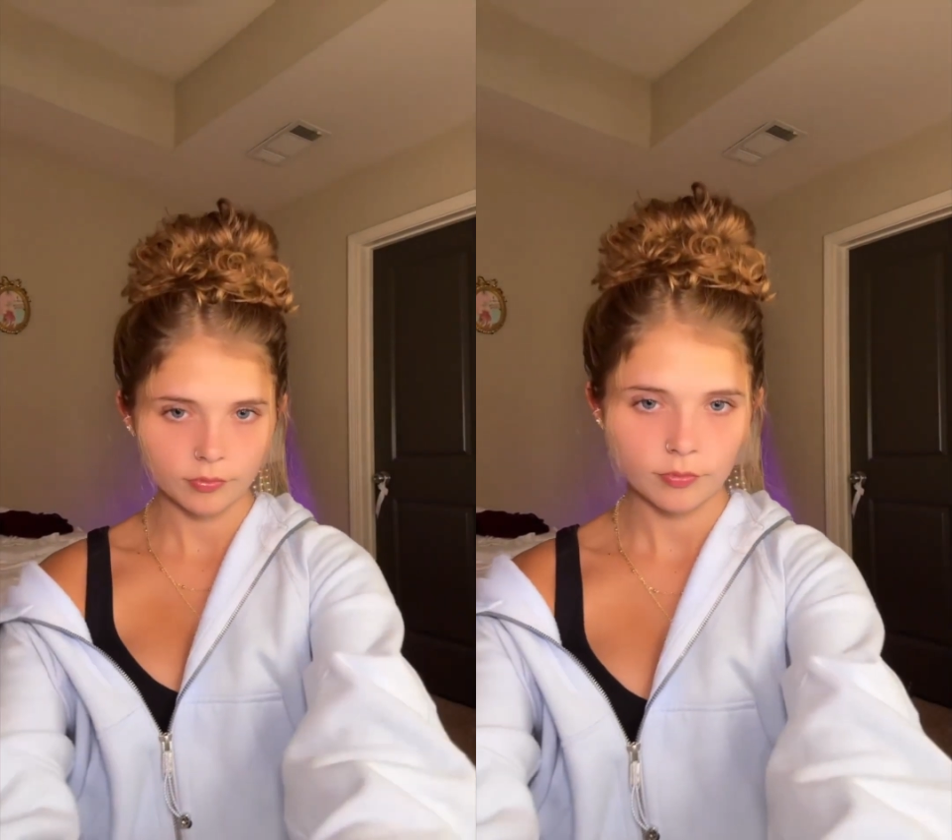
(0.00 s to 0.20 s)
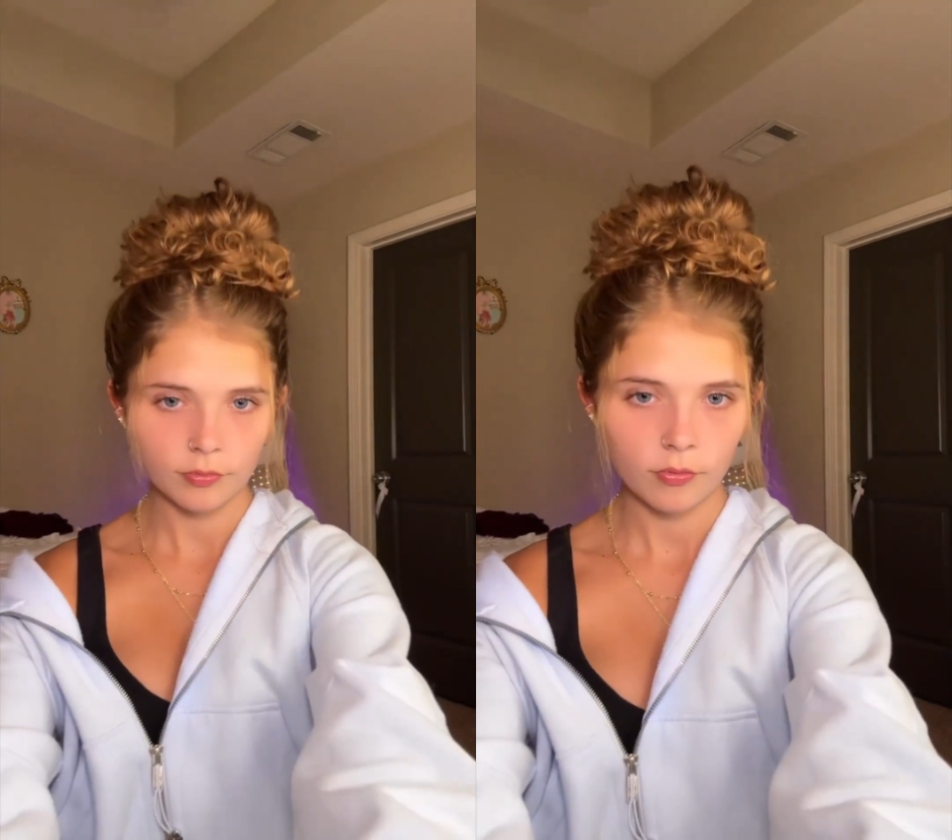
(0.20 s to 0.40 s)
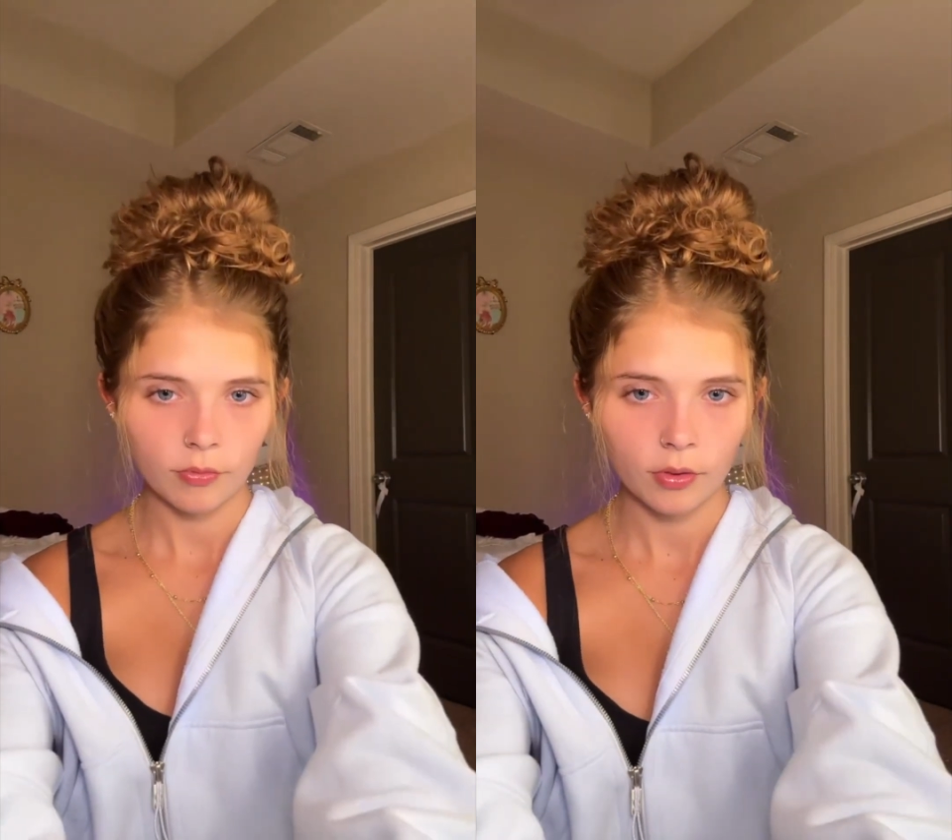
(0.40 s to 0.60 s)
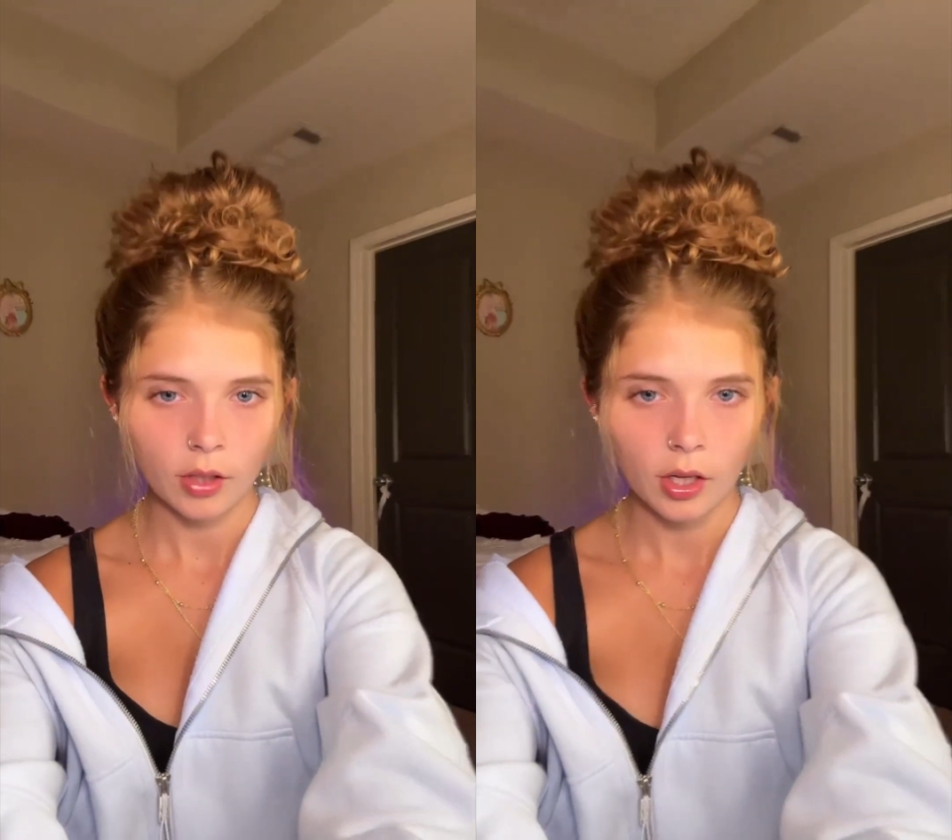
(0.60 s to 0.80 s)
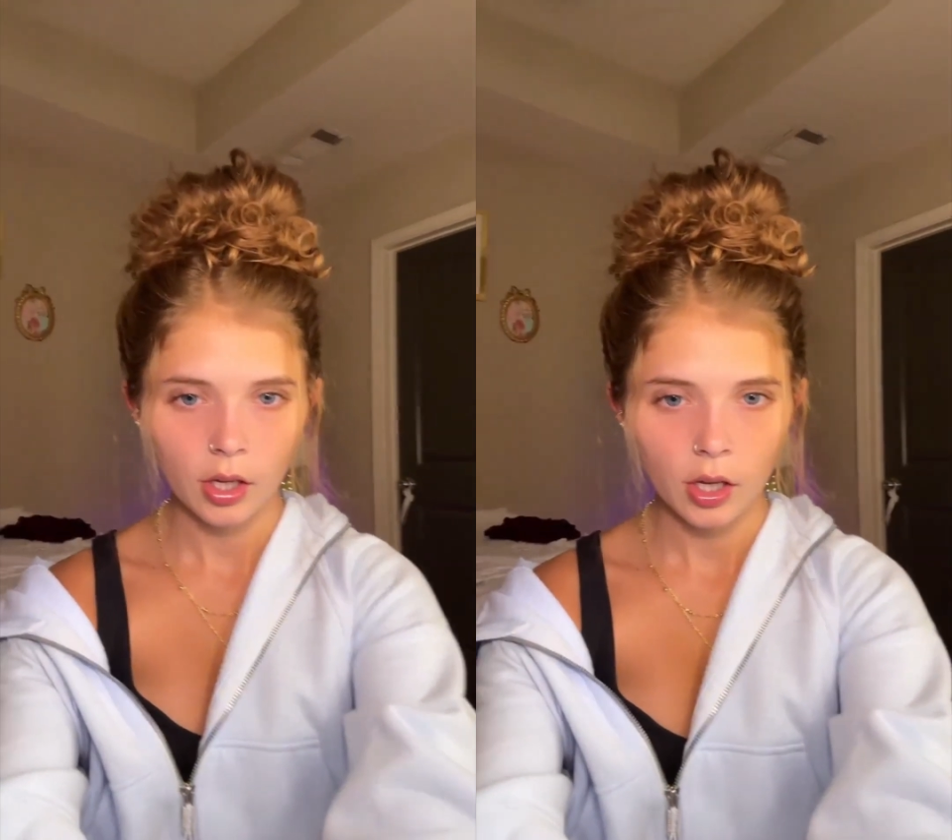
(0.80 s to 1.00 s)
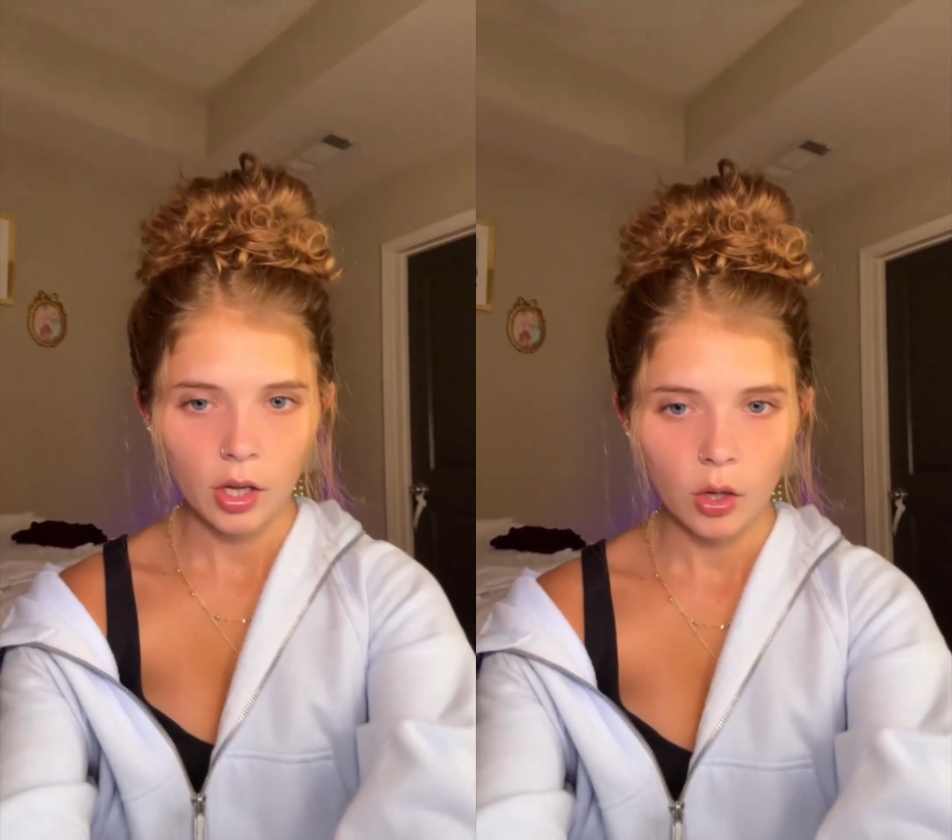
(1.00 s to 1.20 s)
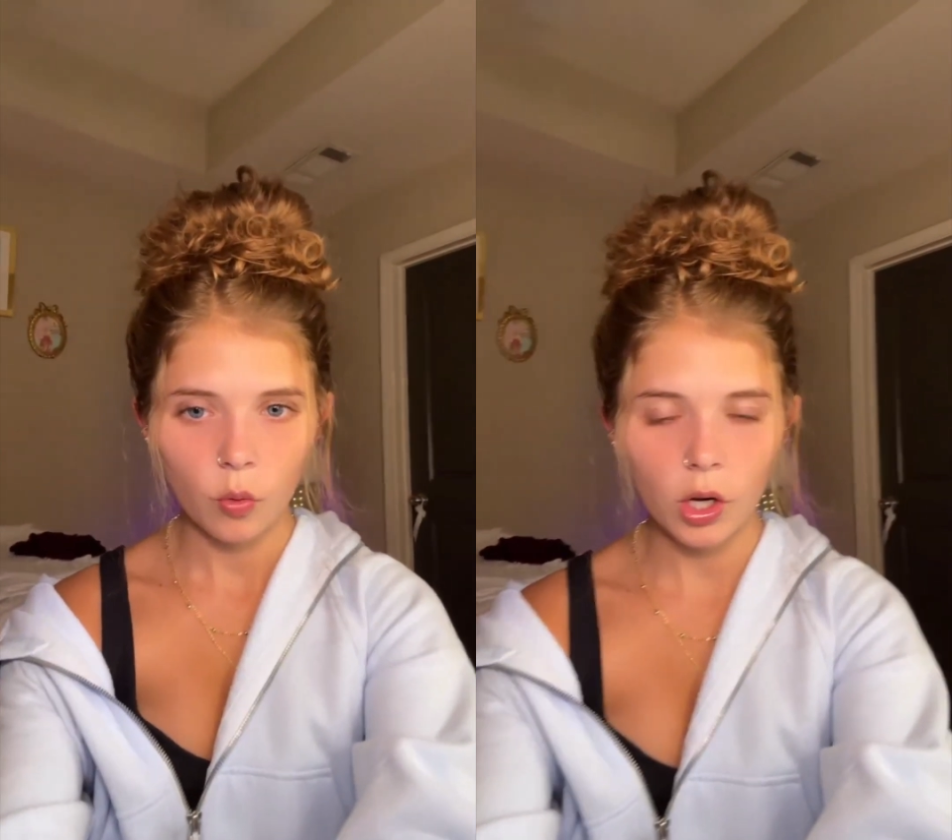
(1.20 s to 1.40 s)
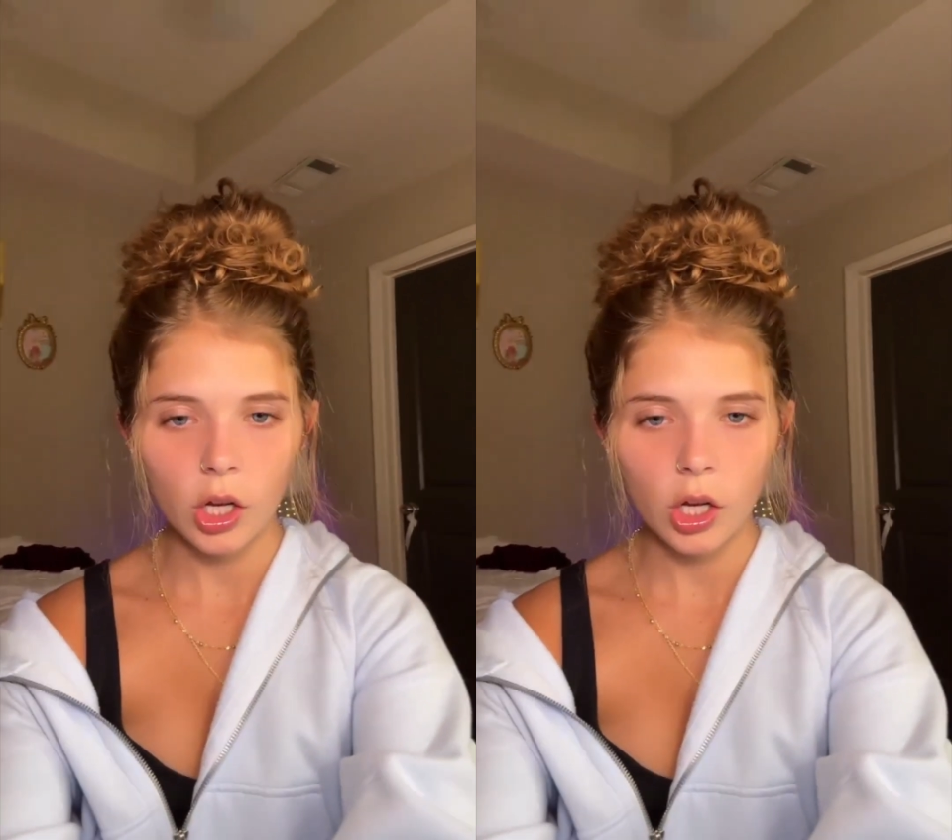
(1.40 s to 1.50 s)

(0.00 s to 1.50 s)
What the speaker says: now you can